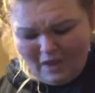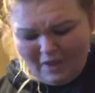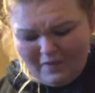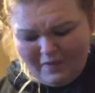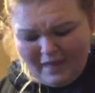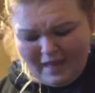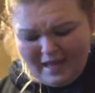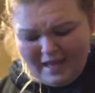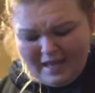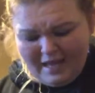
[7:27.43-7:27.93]

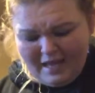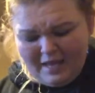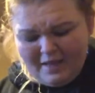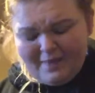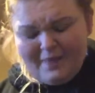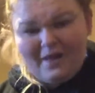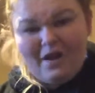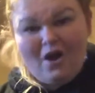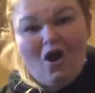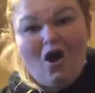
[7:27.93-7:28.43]
that
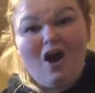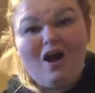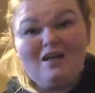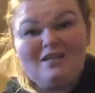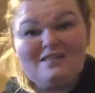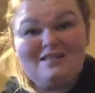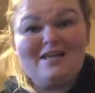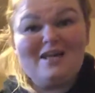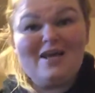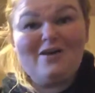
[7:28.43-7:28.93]
the
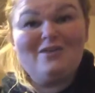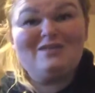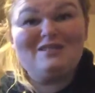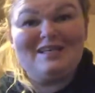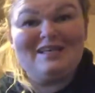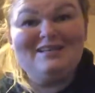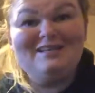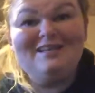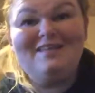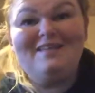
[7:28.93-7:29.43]
cost that goes
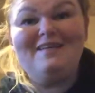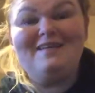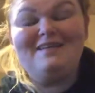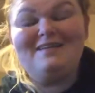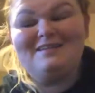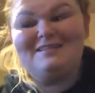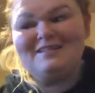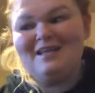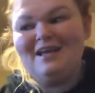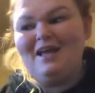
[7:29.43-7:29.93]
into
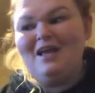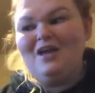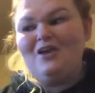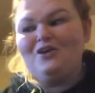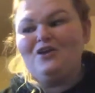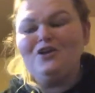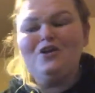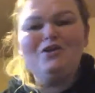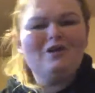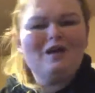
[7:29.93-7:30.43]
this,
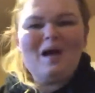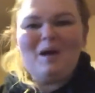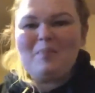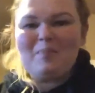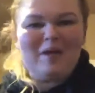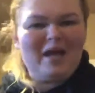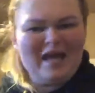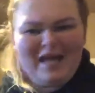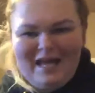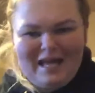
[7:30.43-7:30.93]
you're
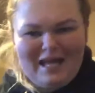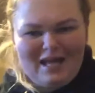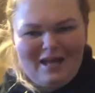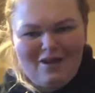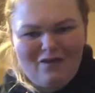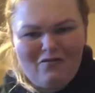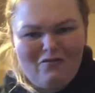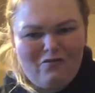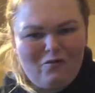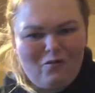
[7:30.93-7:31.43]
not
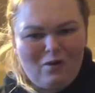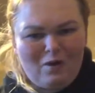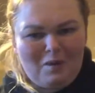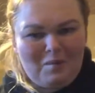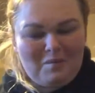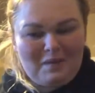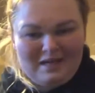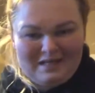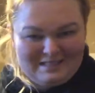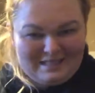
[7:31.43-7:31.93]
paying for
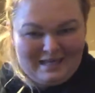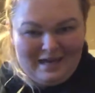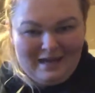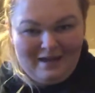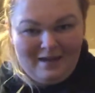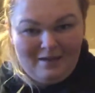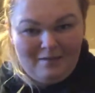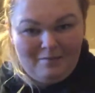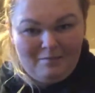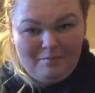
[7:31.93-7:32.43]
my
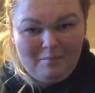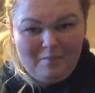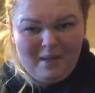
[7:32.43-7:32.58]
time.